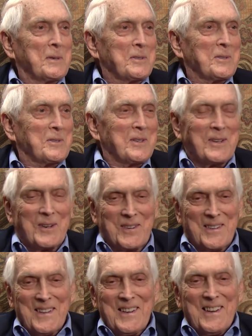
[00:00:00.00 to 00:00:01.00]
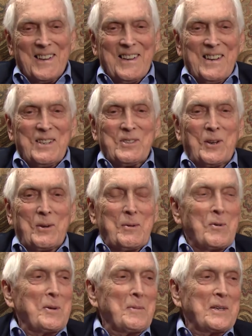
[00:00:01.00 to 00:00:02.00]
pitchers. So, so he
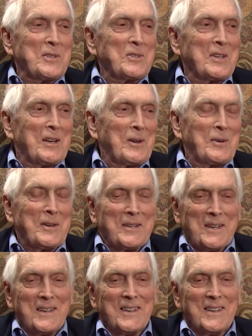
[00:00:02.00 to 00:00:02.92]
wanted me to still own it.